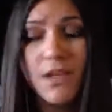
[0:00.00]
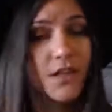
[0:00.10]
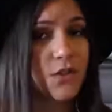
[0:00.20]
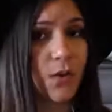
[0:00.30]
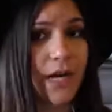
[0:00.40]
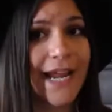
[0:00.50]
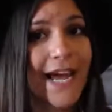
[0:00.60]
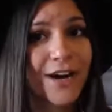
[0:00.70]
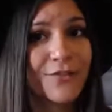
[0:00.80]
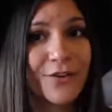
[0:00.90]
That's what I
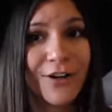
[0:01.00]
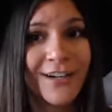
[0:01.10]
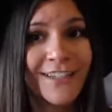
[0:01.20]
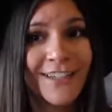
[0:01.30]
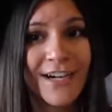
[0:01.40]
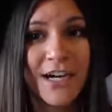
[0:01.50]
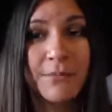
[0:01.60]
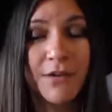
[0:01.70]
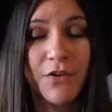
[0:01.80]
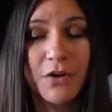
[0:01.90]
have on
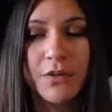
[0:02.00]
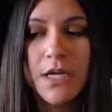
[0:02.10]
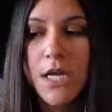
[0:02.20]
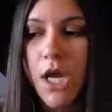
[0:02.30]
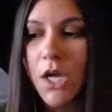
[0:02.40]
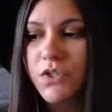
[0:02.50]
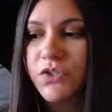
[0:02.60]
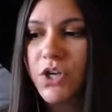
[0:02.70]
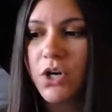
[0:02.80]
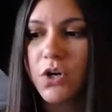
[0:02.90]
my phone.
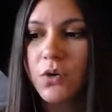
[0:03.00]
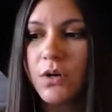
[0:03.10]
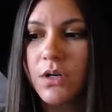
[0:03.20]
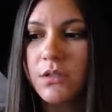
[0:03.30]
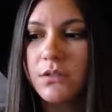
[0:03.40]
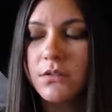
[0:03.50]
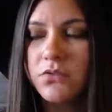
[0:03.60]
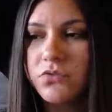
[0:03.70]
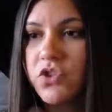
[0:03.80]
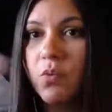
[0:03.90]
So
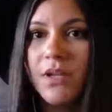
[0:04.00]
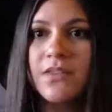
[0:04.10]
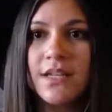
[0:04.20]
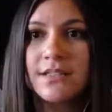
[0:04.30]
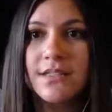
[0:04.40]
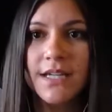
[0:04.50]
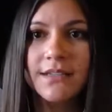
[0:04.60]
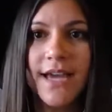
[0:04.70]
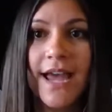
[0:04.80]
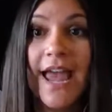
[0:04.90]
doing things
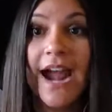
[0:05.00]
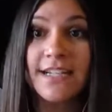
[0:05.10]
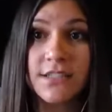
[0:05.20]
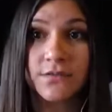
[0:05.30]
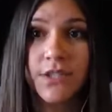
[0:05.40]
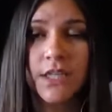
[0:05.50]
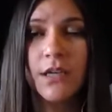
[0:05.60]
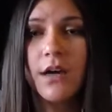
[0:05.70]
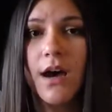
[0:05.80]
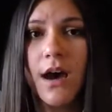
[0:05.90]
like that
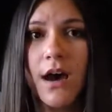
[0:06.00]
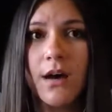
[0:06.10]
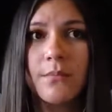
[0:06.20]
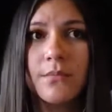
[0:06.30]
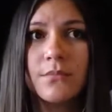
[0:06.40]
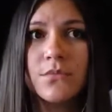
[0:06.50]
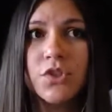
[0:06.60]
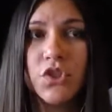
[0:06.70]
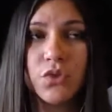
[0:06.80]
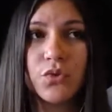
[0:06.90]
actively
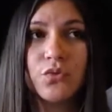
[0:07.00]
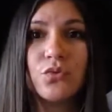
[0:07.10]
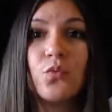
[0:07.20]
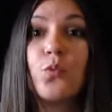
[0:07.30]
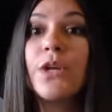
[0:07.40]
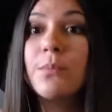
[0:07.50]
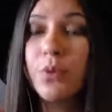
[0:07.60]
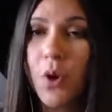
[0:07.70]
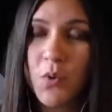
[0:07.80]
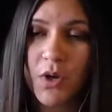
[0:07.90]
to
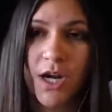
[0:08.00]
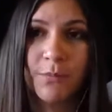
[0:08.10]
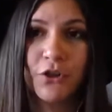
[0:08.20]
reprogram